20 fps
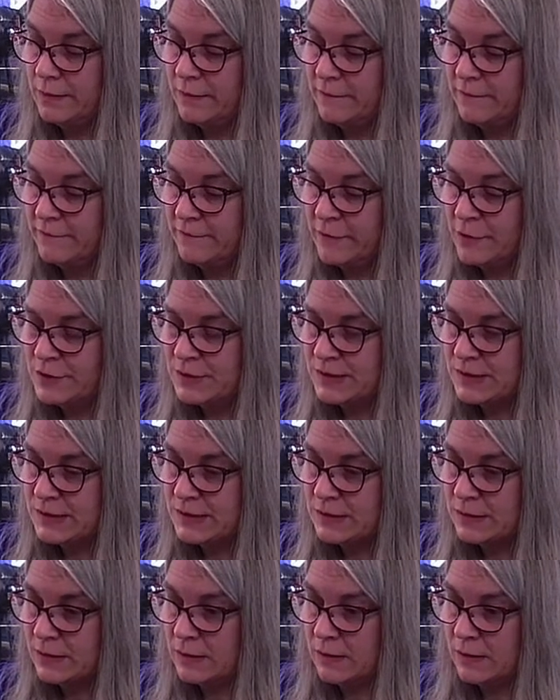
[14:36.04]
the
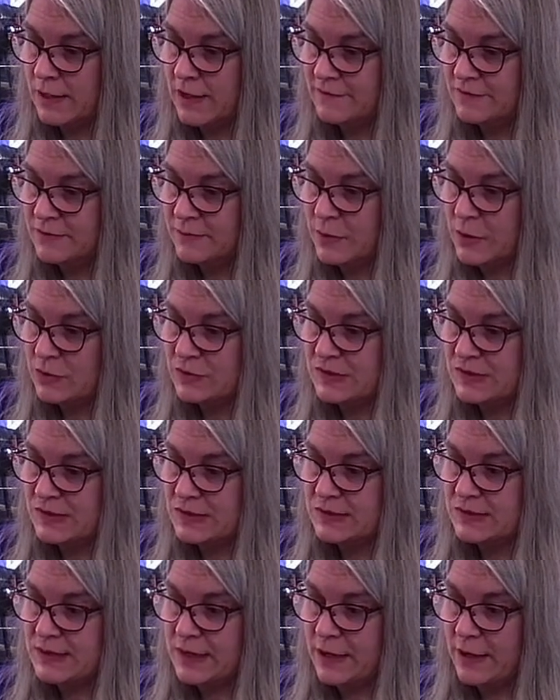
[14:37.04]
first, the
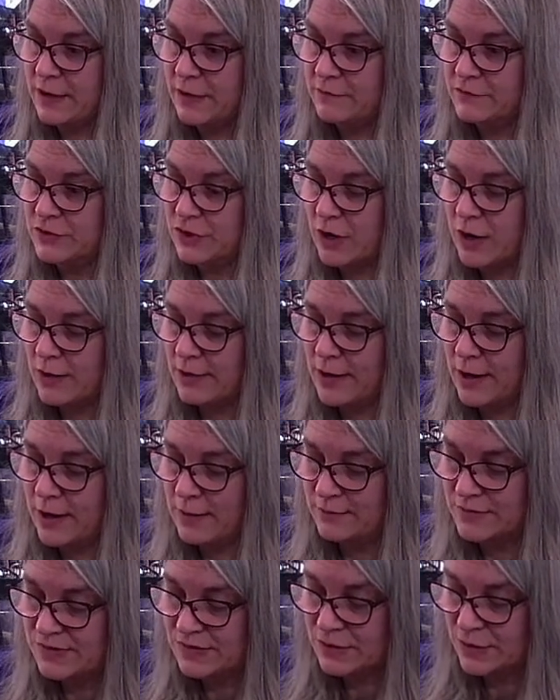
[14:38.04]
leftmost set of draw
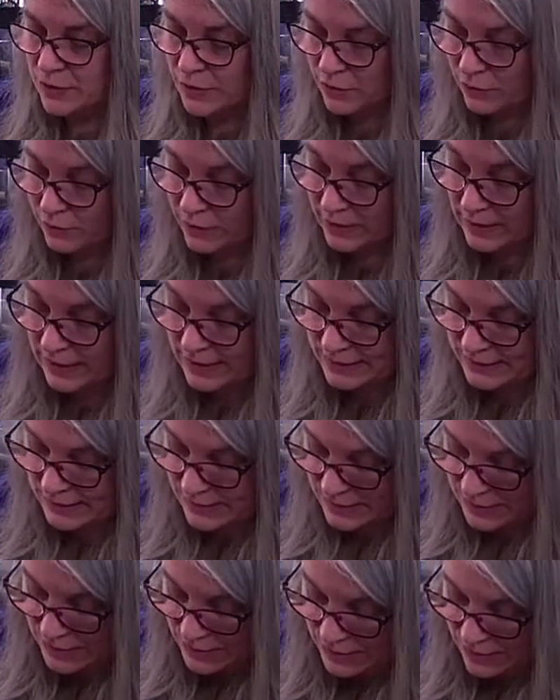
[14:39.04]
knobs
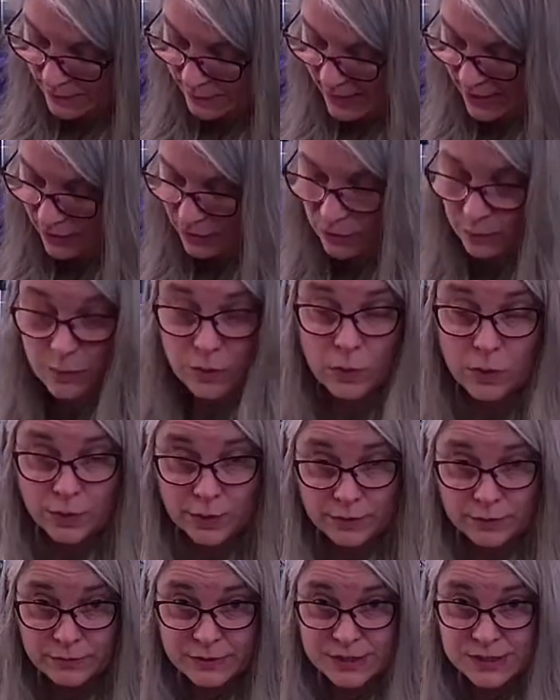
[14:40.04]
relates to the pedal
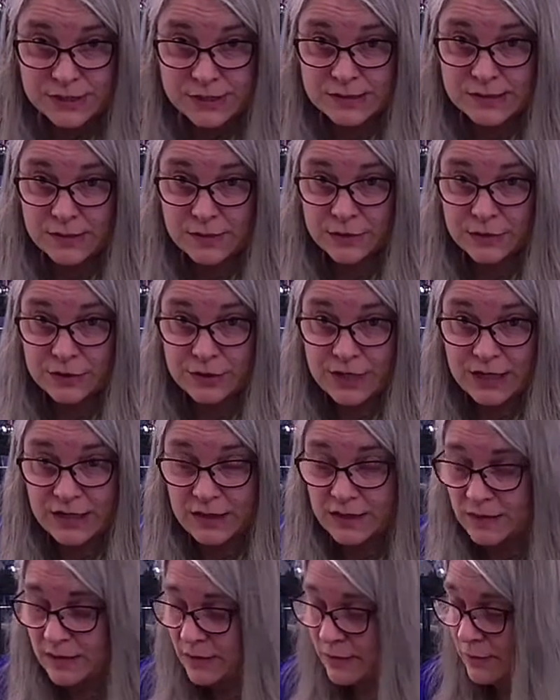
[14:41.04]
board, which is
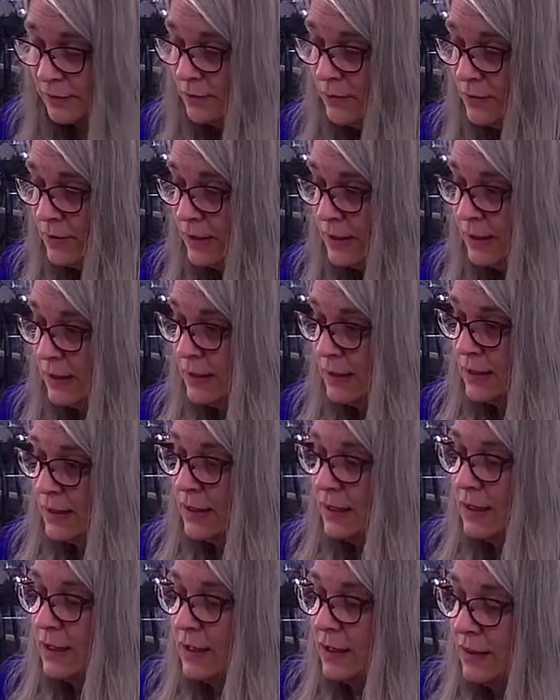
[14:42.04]
underneath you.
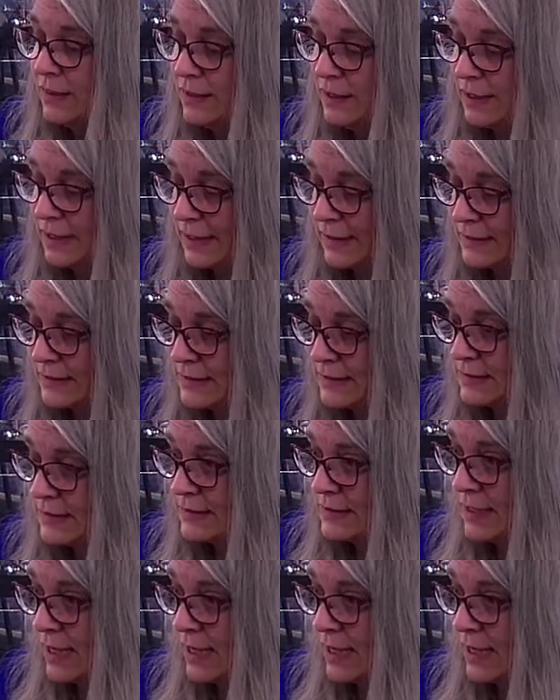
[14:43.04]
The next